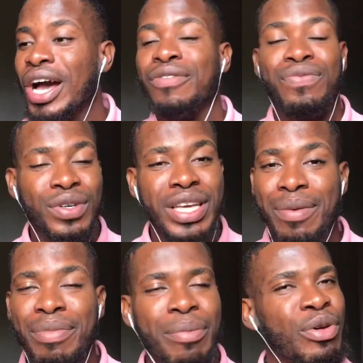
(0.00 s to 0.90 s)
Fourth
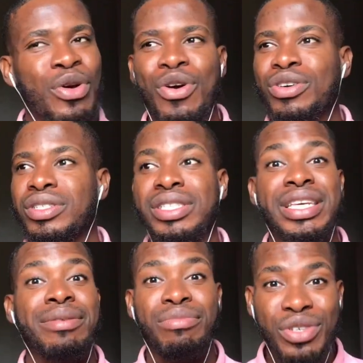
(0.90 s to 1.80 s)
Impact because
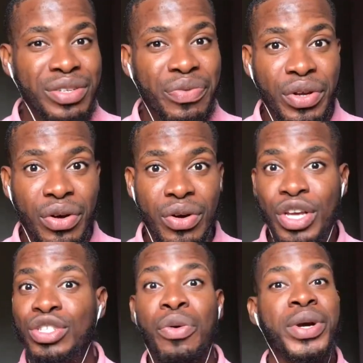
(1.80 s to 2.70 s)
their music video
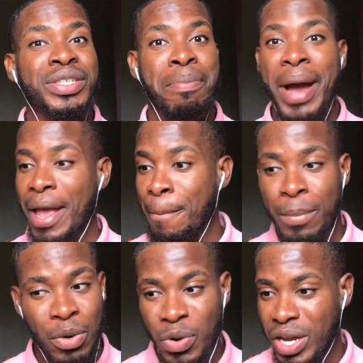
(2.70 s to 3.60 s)
is always
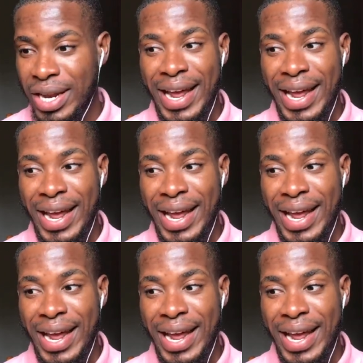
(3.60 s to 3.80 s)
mind-blowing.